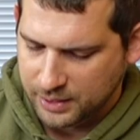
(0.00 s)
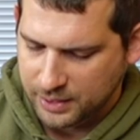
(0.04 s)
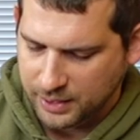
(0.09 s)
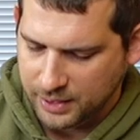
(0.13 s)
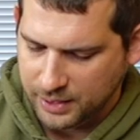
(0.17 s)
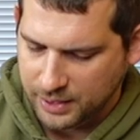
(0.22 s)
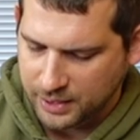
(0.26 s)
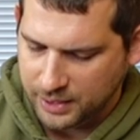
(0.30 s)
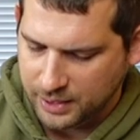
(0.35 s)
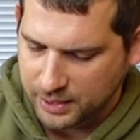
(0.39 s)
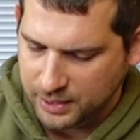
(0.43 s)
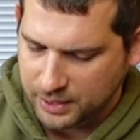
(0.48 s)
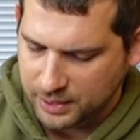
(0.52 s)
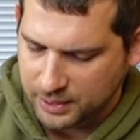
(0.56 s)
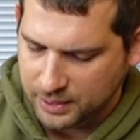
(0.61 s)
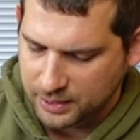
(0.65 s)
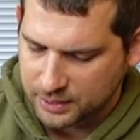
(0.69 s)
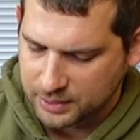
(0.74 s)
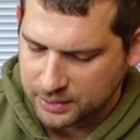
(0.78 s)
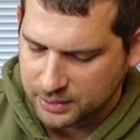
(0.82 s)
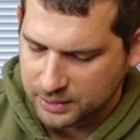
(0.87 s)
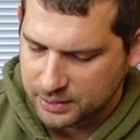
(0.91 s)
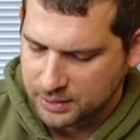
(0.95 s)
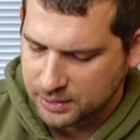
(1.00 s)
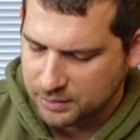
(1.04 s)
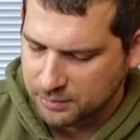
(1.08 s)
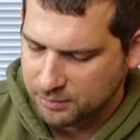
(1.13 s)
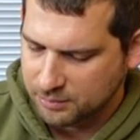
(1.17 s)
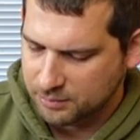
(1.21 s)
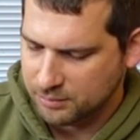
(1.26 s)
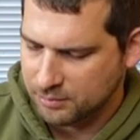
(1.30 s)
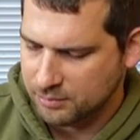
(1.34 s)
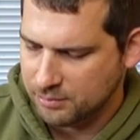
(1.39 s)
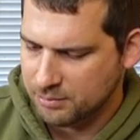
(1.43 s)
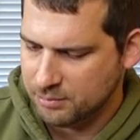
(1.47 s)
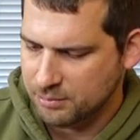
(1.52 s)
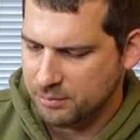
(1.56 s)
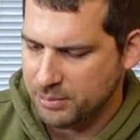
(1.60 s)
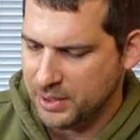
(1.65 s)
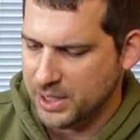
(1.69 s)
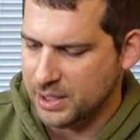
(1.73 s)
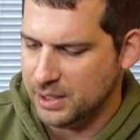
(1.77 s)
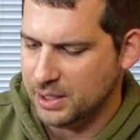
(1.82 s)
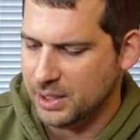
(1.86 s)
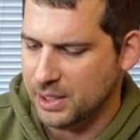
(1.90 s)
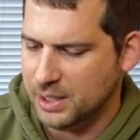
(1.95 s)
and
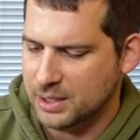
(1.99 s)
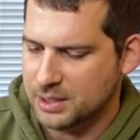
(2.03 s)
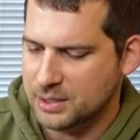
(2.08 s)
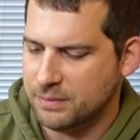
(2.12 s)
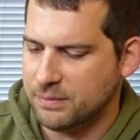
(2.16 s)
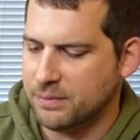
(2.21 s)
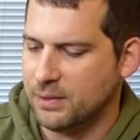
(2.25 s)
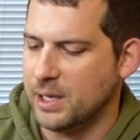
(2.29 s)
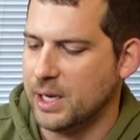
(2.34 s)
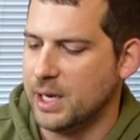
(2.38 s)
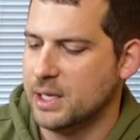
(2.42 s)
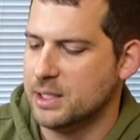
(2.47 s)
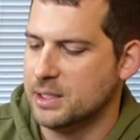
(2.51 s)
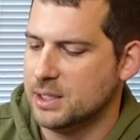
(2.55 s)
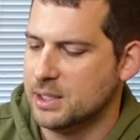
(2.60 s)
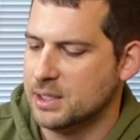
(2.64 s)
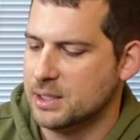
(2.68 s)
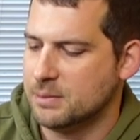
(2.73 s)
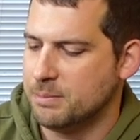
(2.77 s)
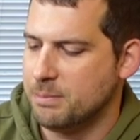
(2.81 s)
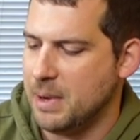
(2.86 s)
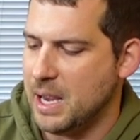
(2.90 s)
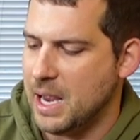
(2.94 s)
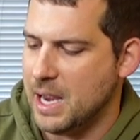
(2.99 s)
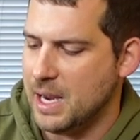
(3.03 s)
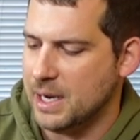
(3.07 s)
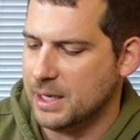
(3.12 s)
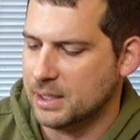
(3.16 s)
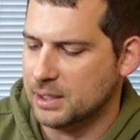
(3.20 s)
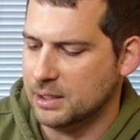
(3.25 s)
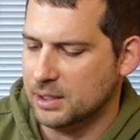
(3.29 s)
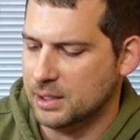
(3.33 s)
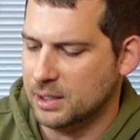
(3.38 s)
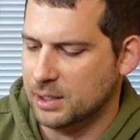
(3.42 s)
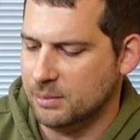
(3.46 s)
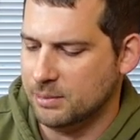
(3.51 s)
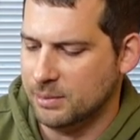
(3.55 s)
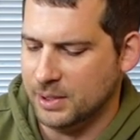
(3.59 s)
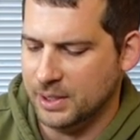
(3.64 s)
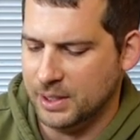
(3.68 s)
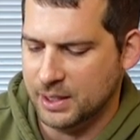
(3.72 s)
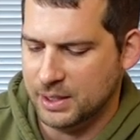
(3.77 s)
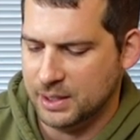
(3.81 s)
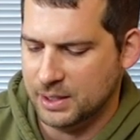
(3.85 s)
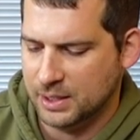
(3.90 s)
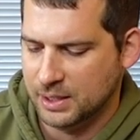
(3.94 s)
bend these flanges back a little
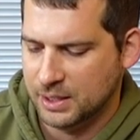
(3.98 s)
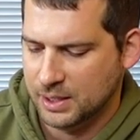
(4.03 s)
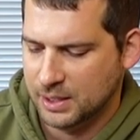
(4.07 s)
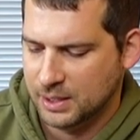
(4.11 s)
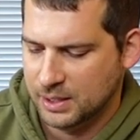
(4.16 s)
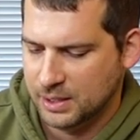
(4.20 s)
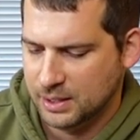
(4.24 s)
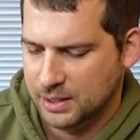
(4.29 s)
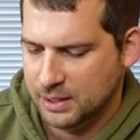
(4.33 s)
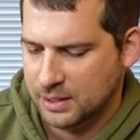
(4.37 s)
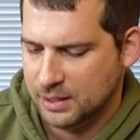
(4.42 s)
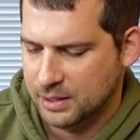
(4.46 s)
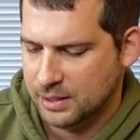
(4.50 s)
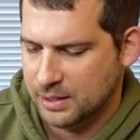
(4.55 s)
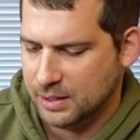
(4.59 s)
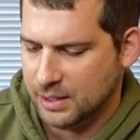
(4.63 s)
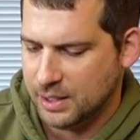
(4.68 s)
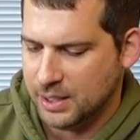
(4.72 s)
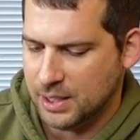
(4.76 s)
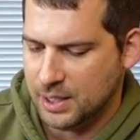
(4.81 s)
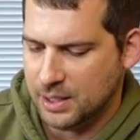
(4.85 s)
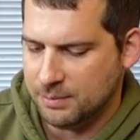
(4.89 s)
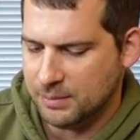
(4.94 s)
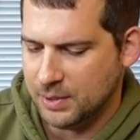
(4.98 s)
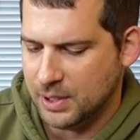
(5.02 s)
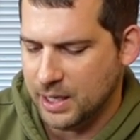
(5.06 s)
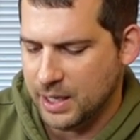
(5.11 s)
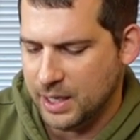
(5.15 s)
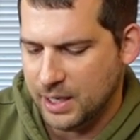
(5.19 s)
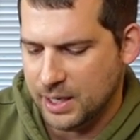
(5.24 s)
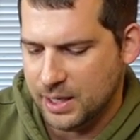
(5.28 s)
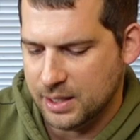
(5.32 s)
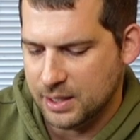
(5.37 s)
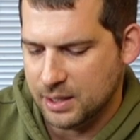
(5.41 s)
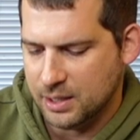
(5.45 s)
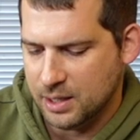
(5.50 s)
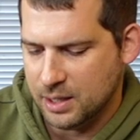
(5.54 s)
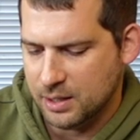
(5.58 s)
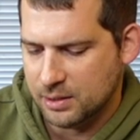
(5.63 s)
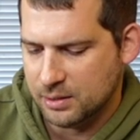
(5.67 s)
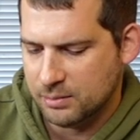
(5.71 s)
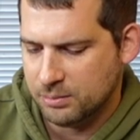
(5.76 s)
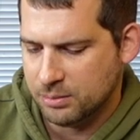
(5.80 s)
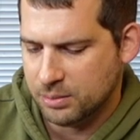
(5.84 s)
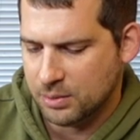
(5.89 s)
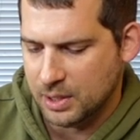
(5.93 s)
bit and I'm going to add
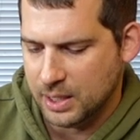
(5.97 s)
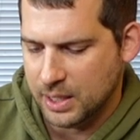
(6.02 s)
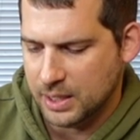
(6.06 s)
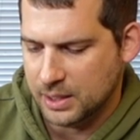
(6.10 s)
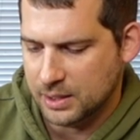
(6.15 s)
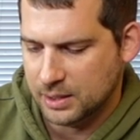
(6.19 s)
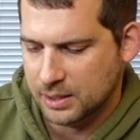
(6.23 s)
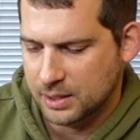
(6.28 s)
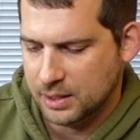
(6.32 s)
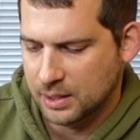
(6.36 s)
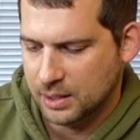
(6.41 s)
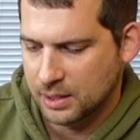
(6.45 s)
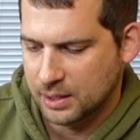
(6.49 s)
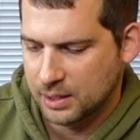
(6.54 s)
another break